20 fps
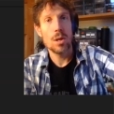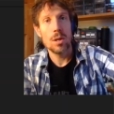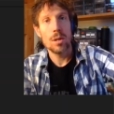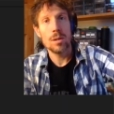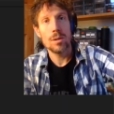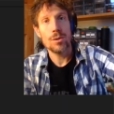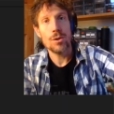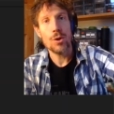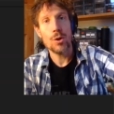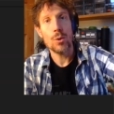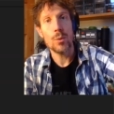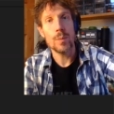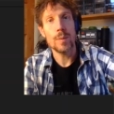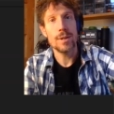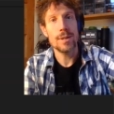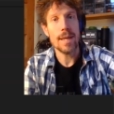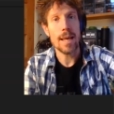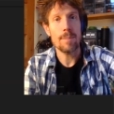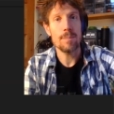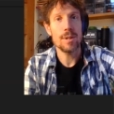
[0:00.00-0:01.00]
So
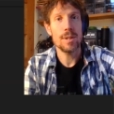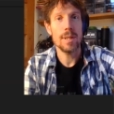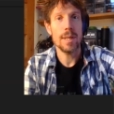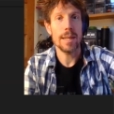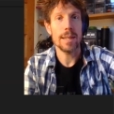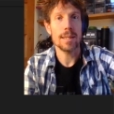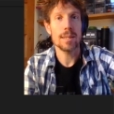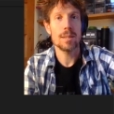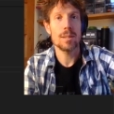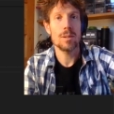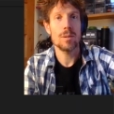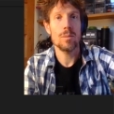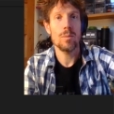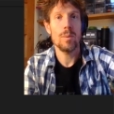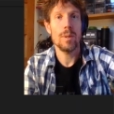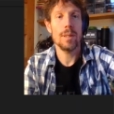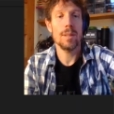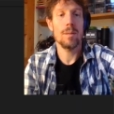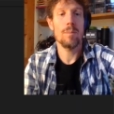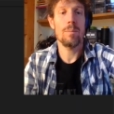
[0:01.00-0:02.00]
step 6
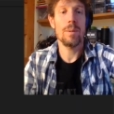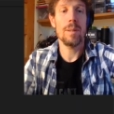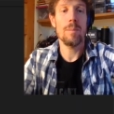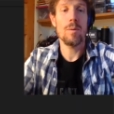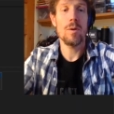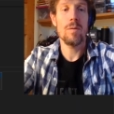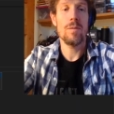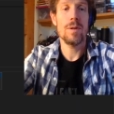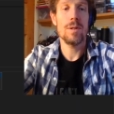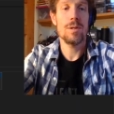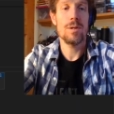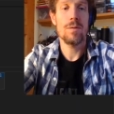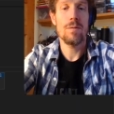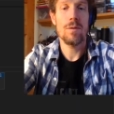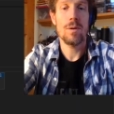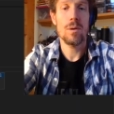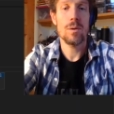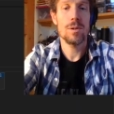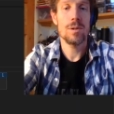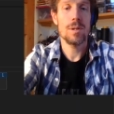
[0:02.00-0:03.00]
we'll be moving to
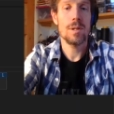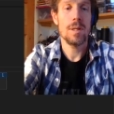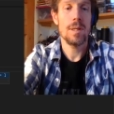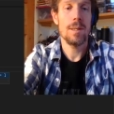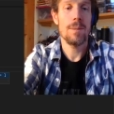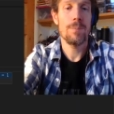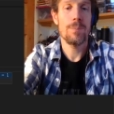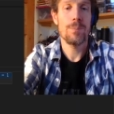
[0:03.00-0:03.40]
velocity.